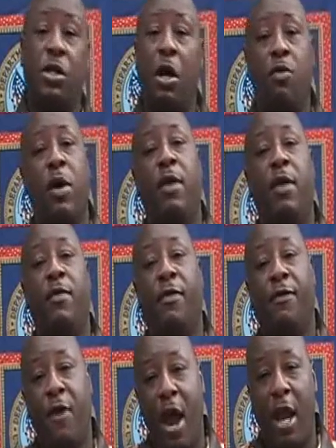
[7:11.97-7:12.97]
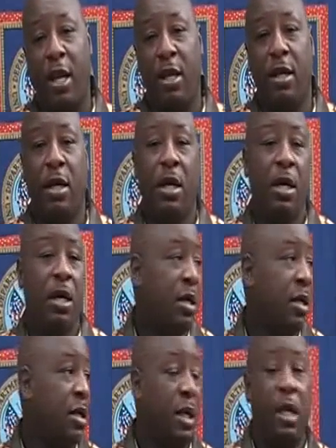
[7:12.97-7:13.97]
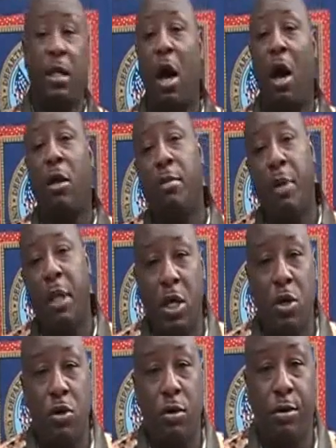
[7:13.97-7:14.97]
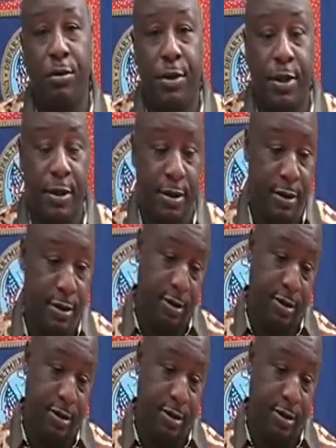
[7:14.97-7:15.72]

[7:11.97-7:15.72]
the show ready for Friday, getting all the balloons,